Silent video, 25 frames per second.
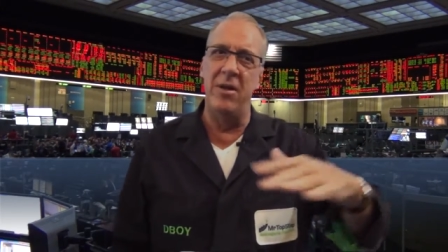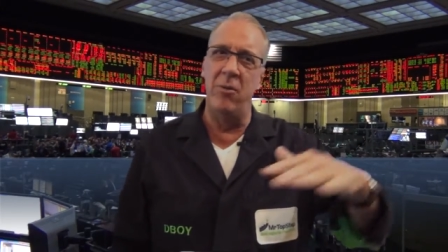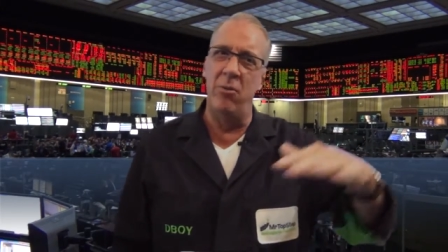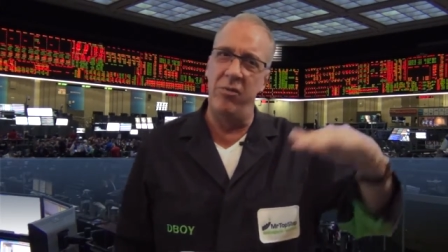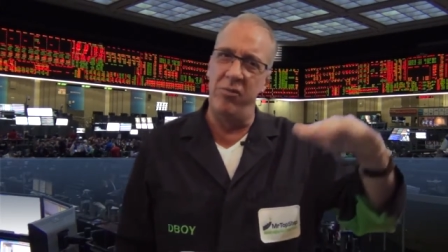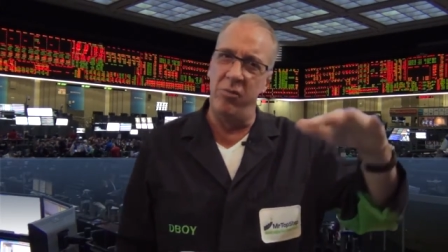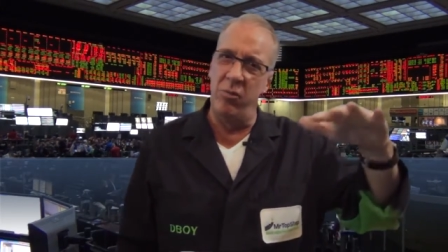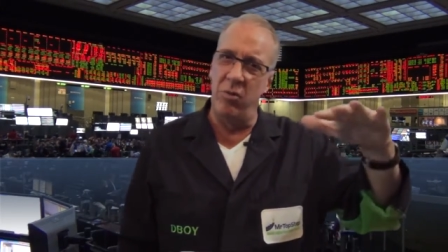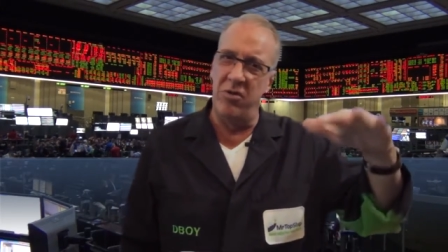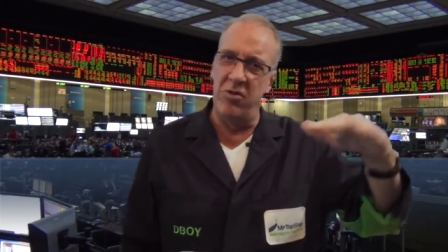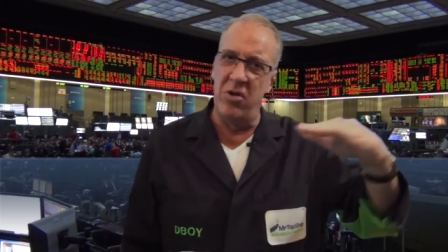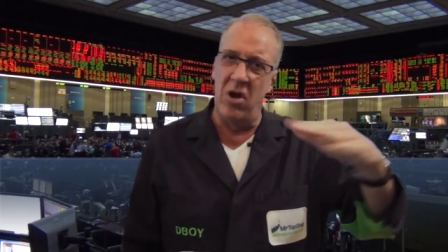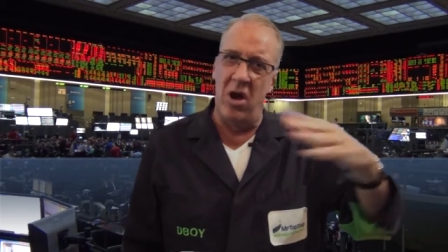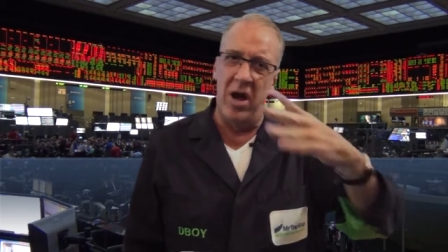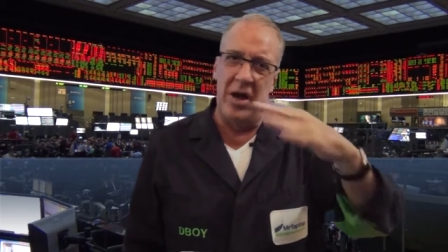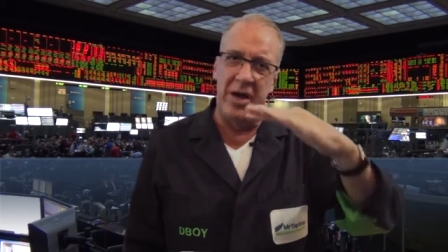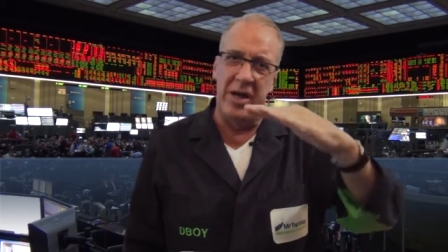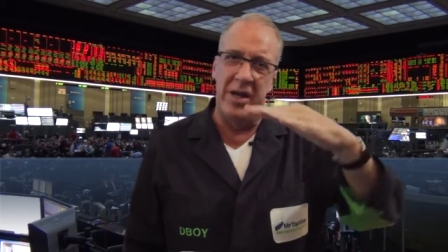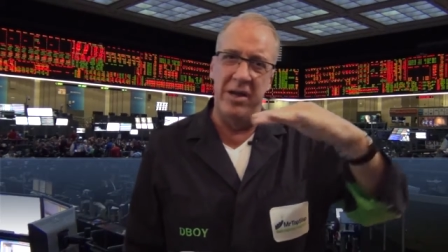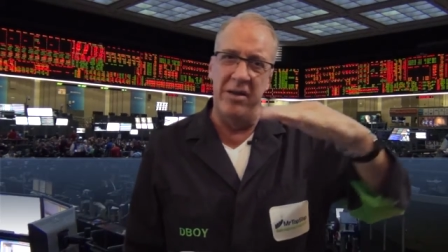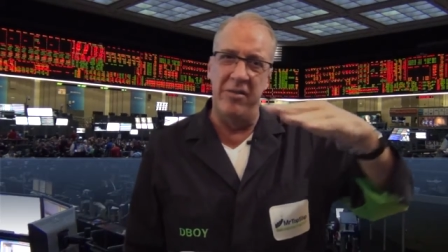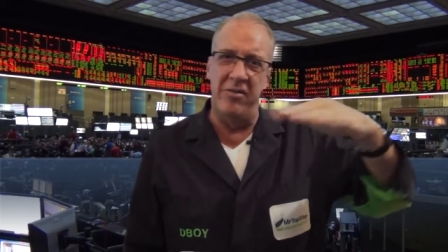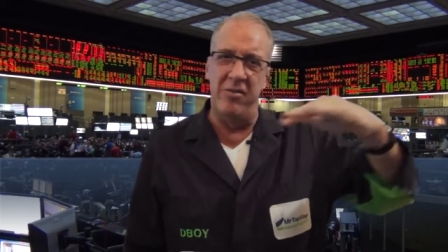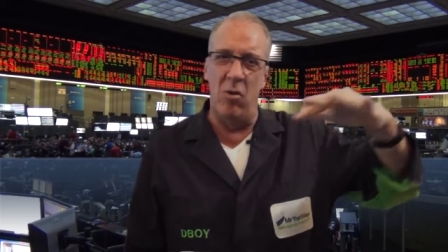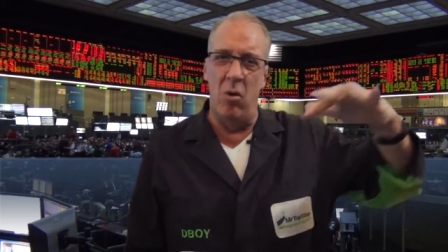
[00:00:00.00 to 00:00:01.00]
and as we're
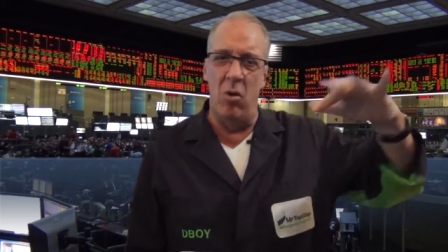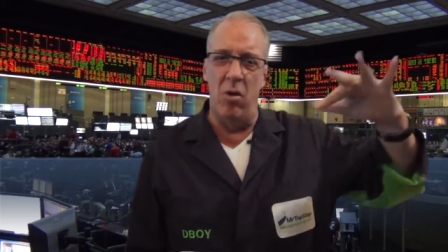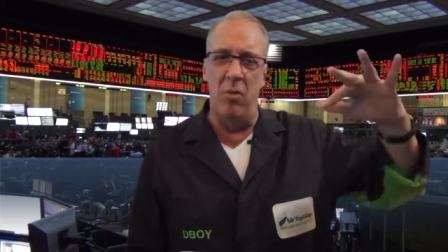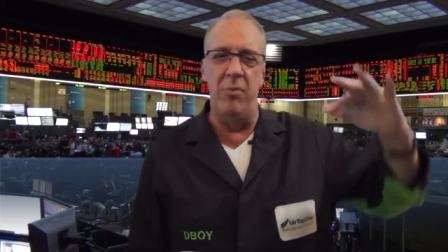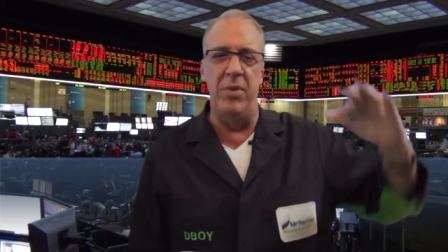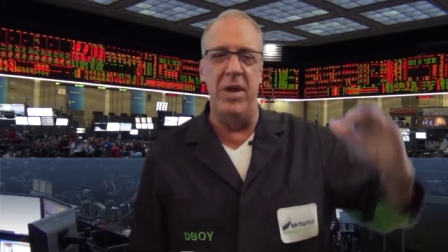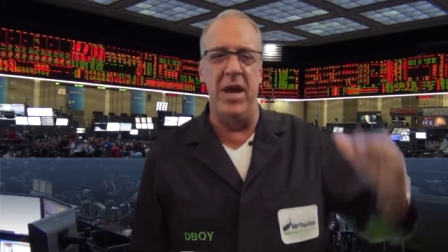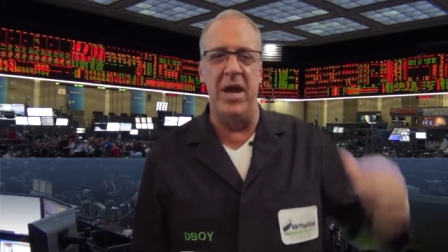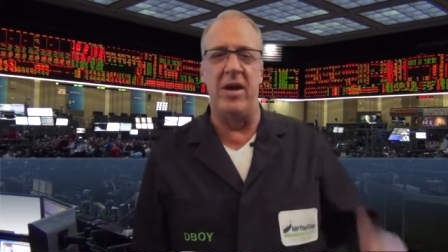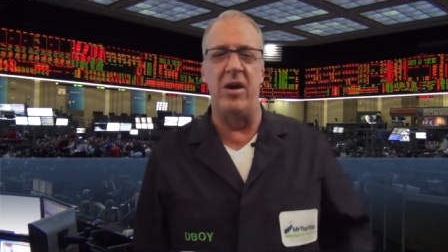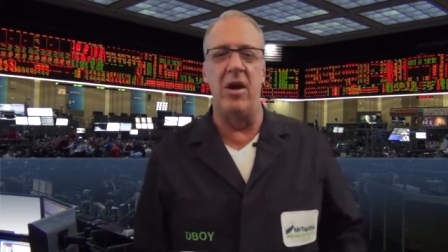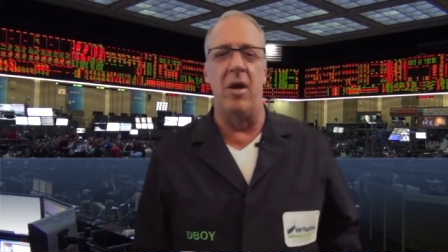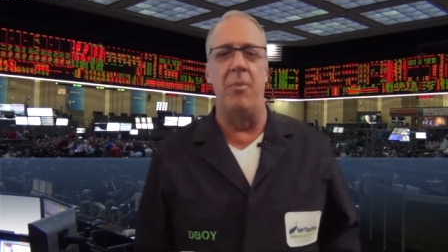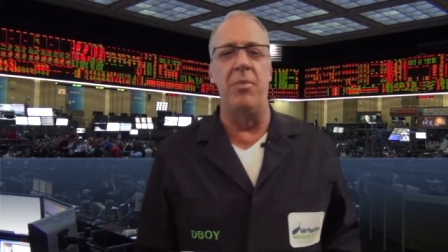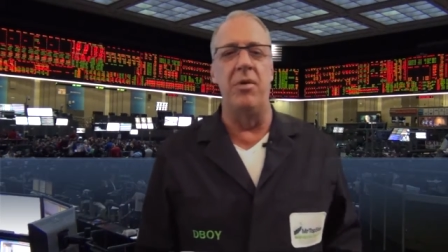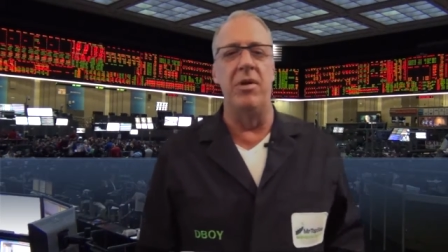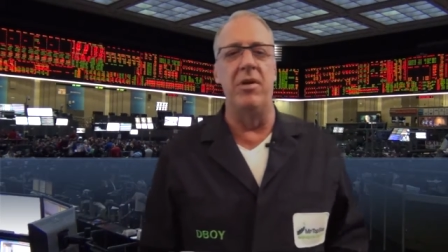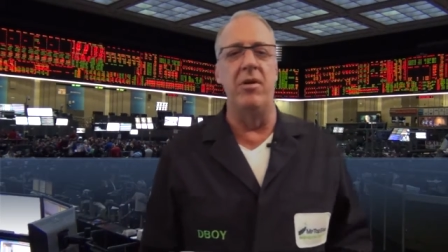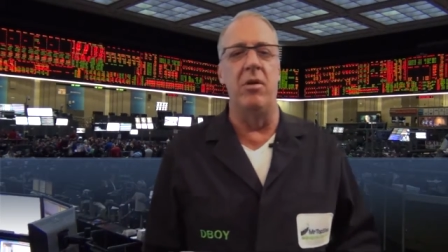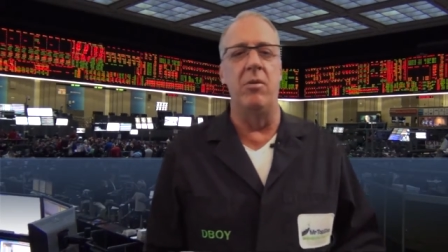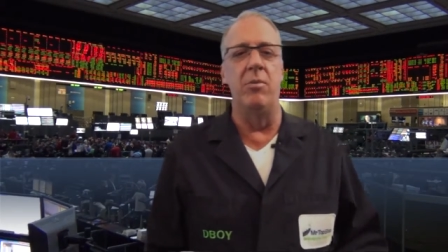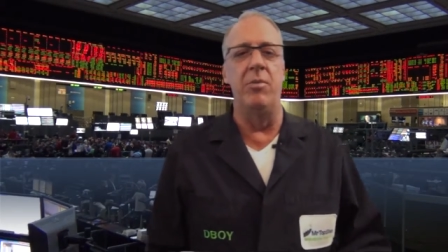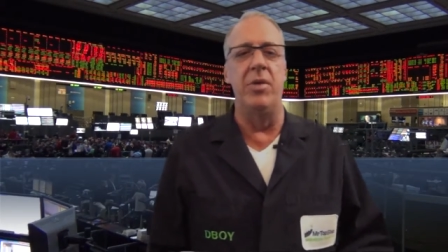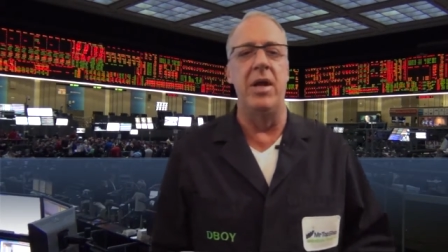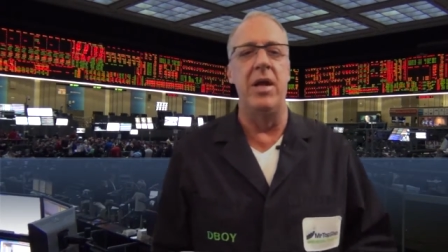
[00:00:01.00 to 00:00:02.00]
talking, it's going back up a
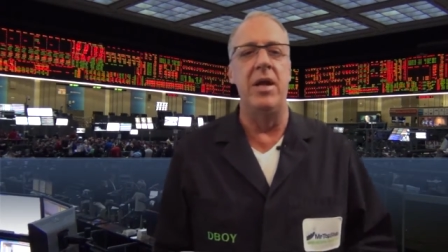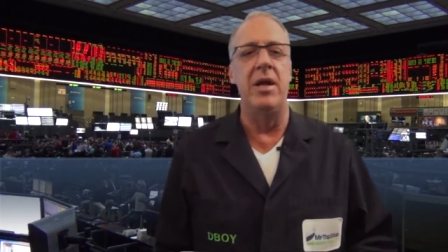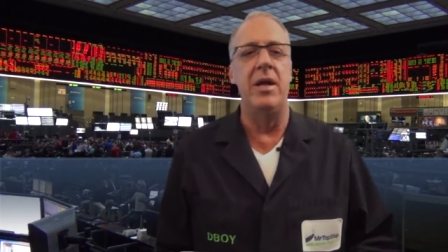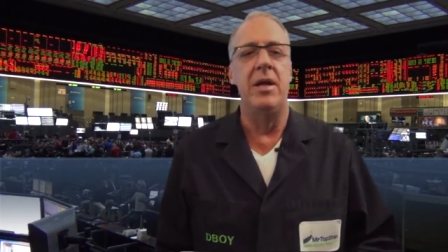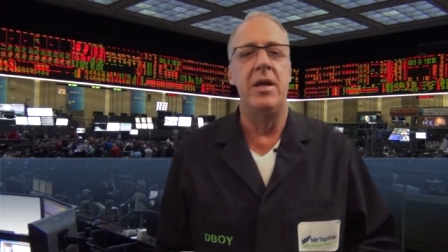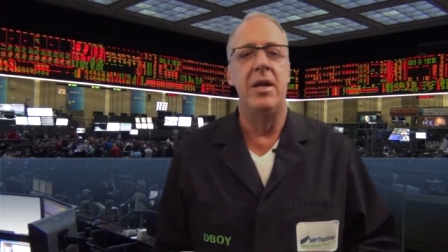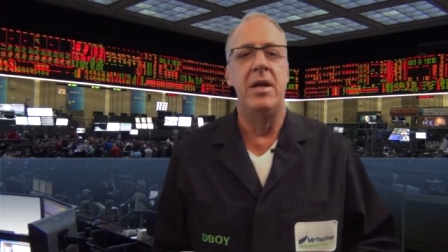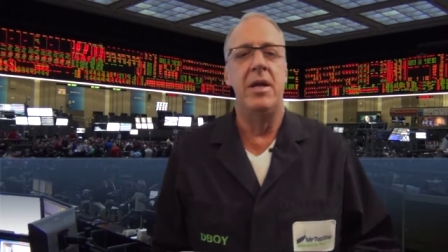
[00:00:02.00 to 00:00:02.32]
little bit.